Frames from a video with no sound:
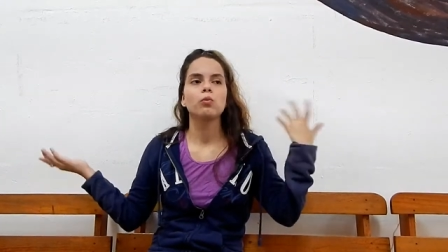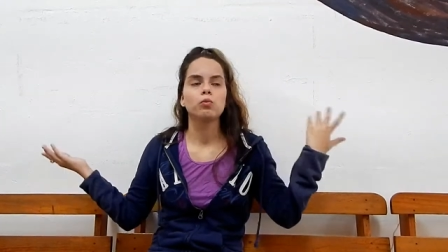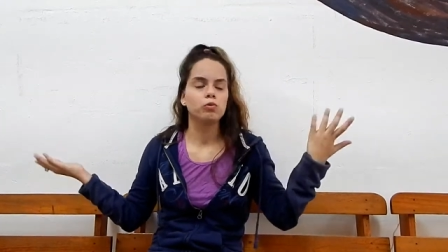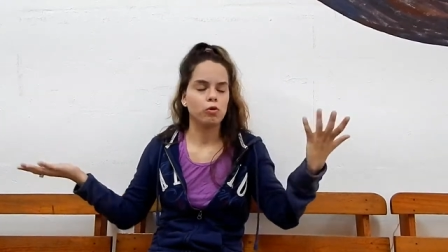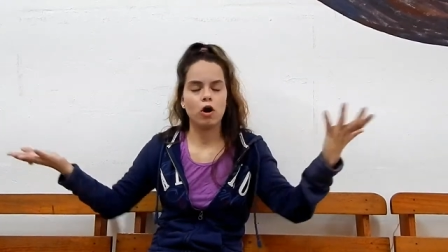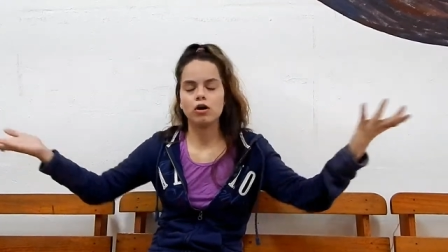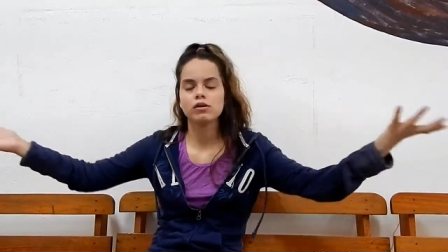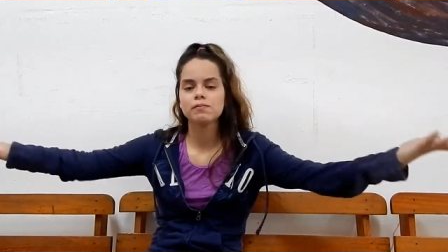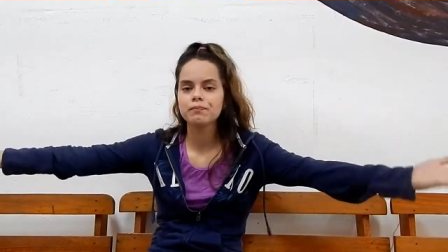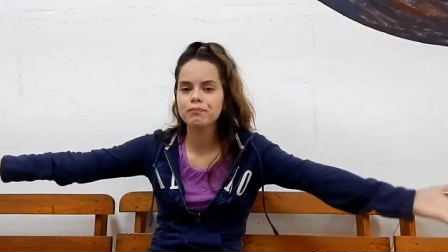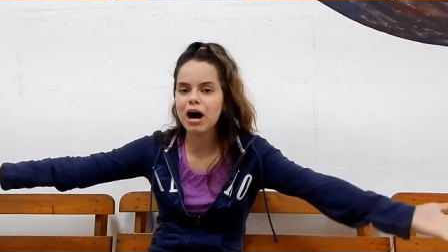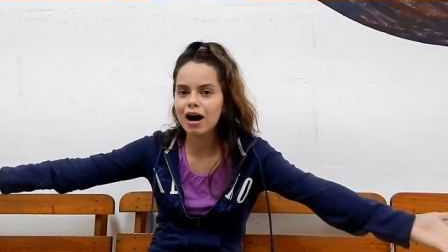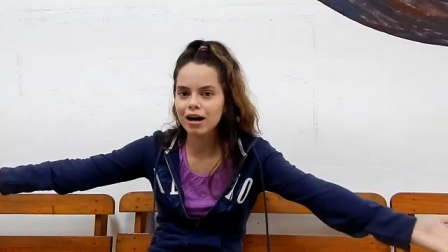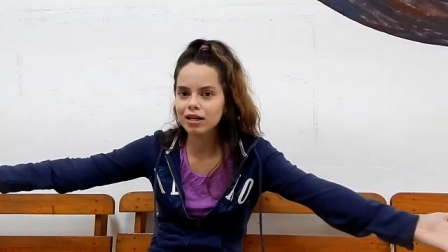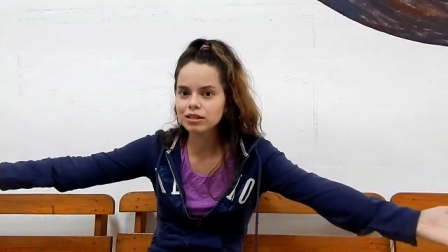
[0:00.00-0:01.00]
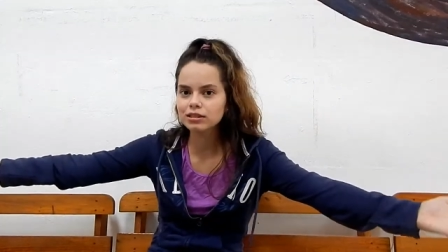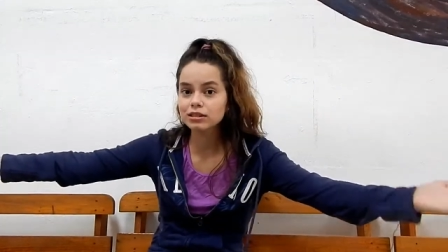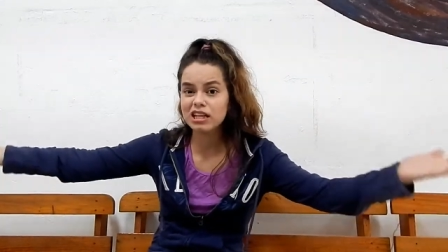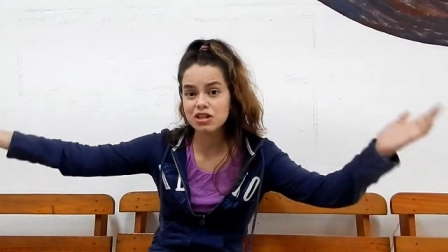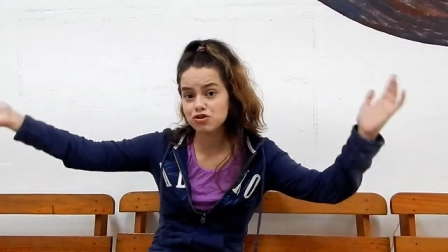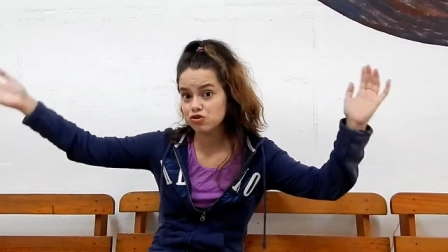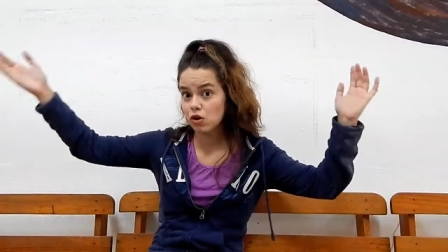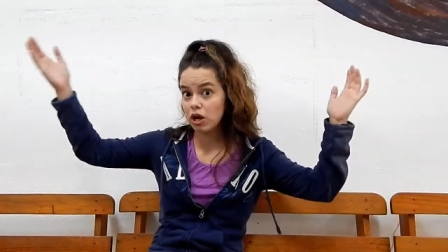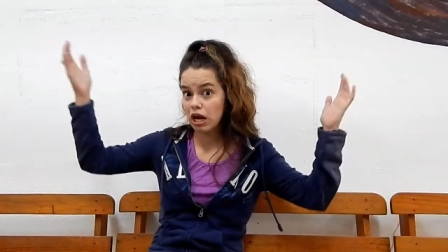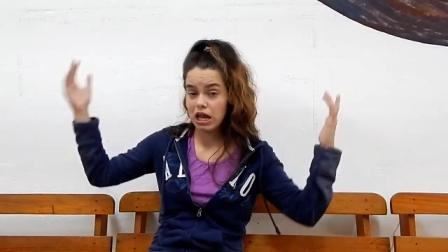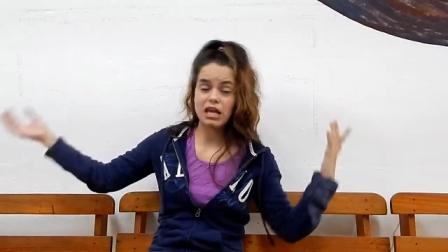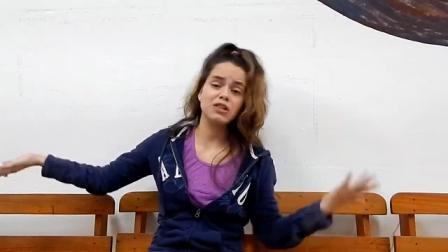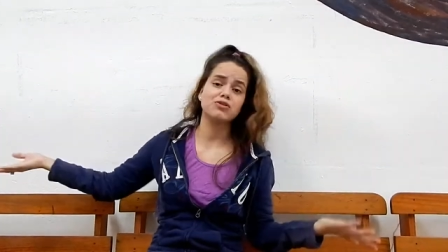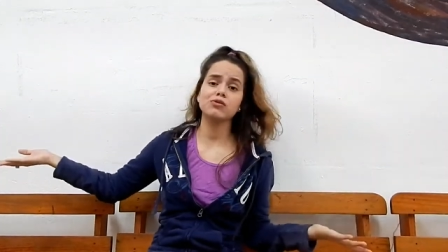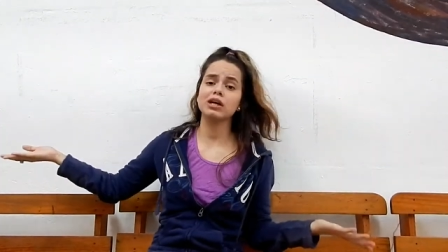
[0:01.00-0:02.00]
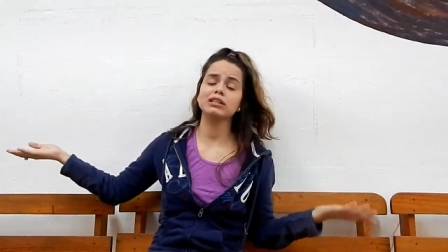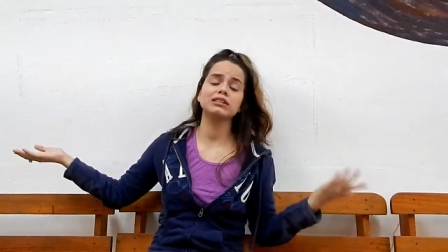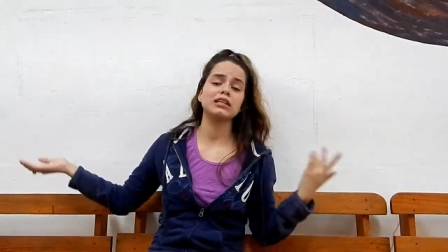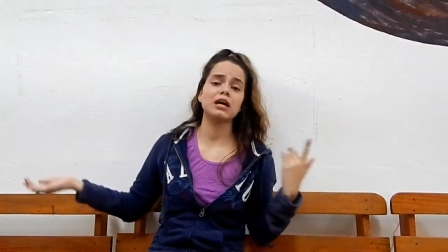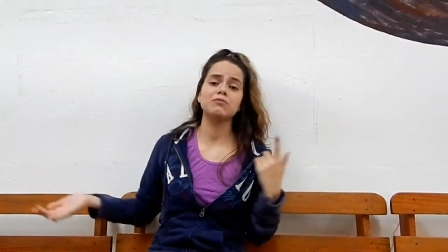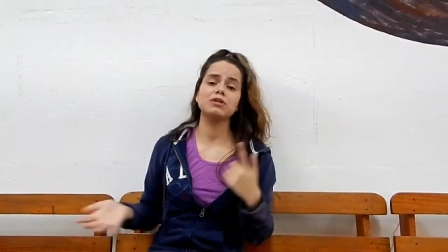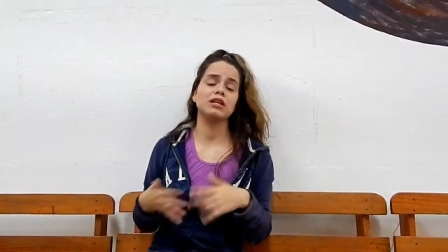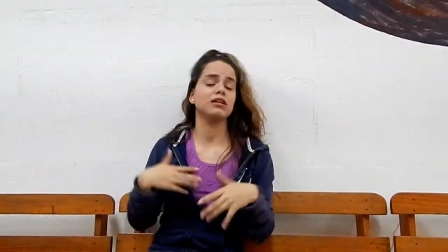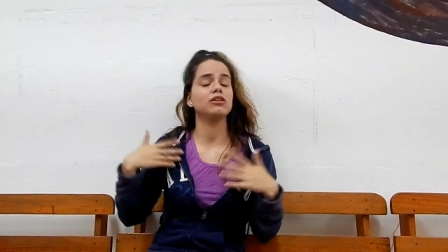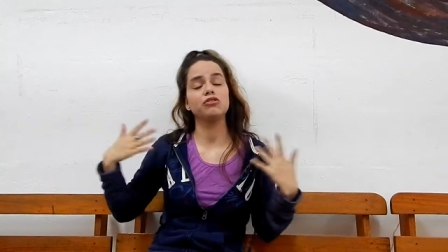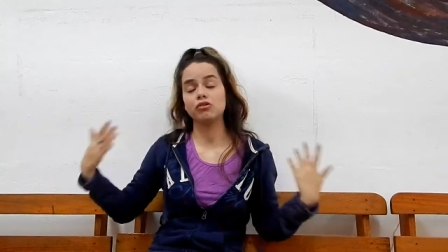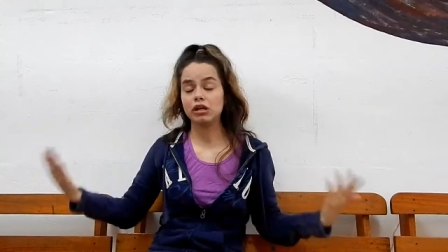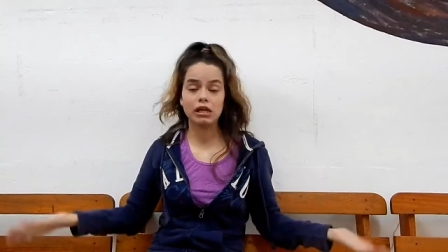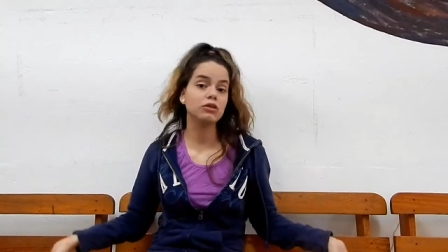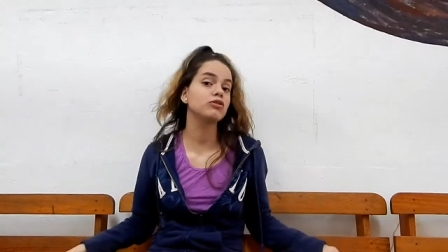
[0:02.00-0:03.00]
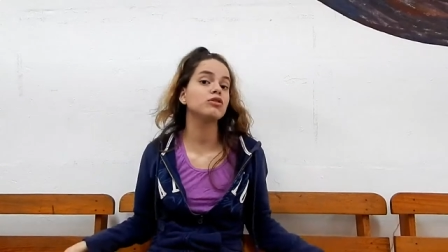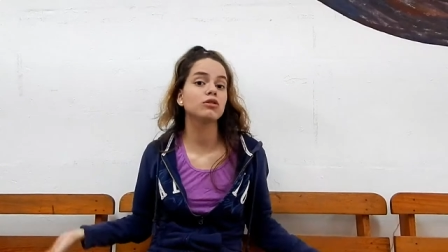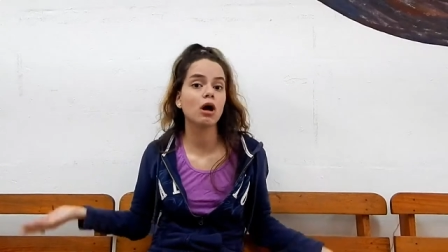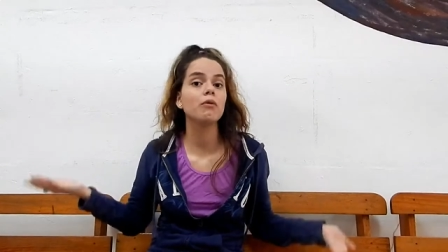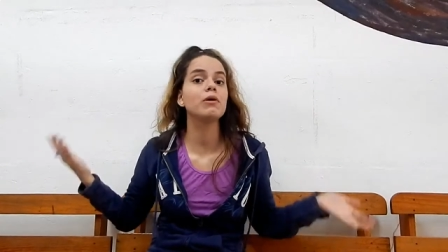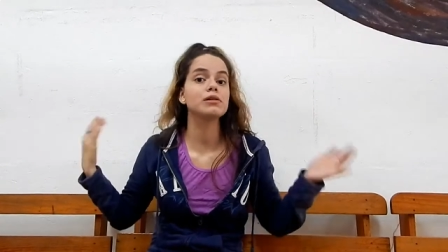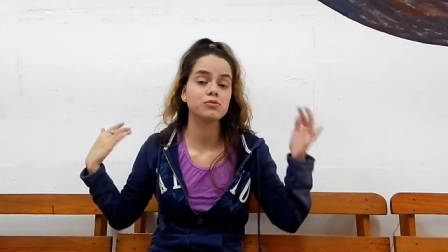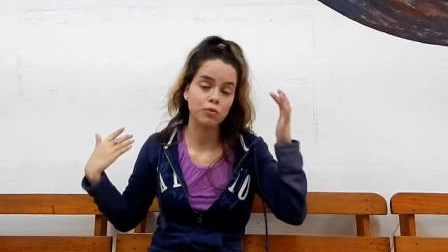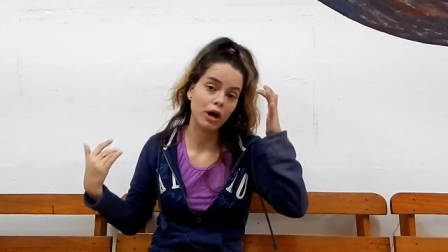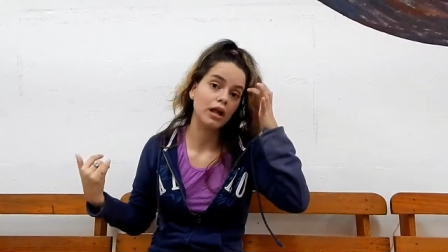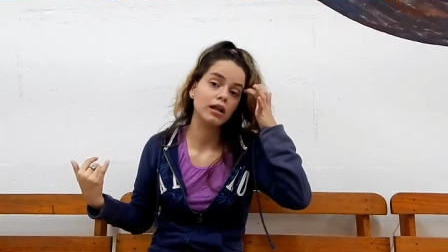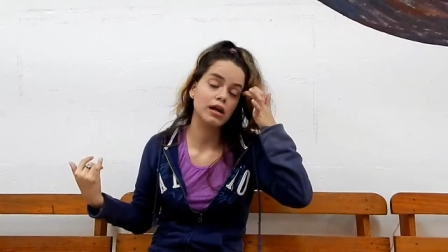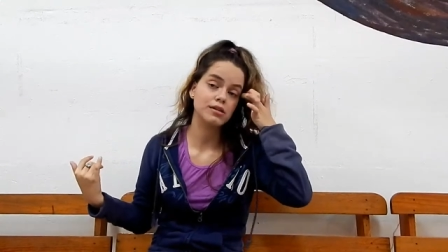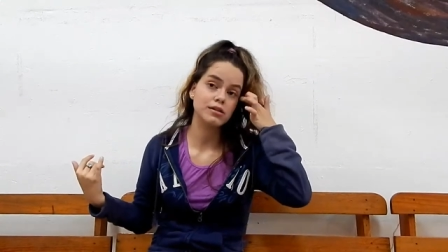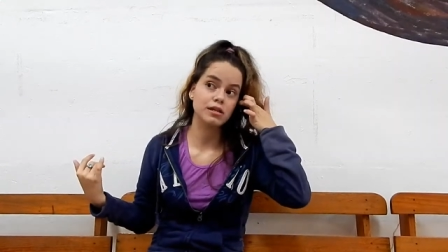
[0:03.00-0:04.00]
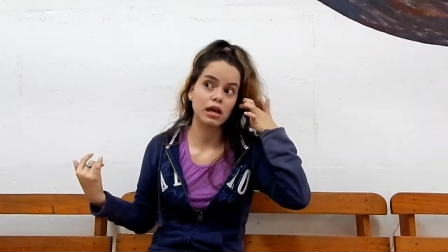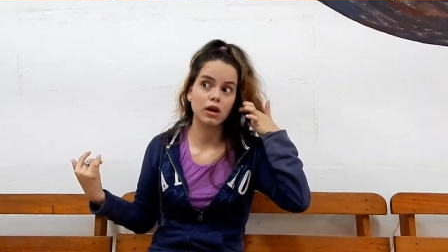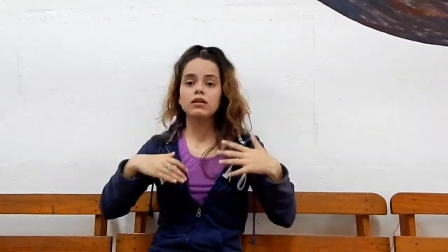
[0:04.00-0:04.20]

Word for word: wrong parts that you need to accept that you need to love as well as the,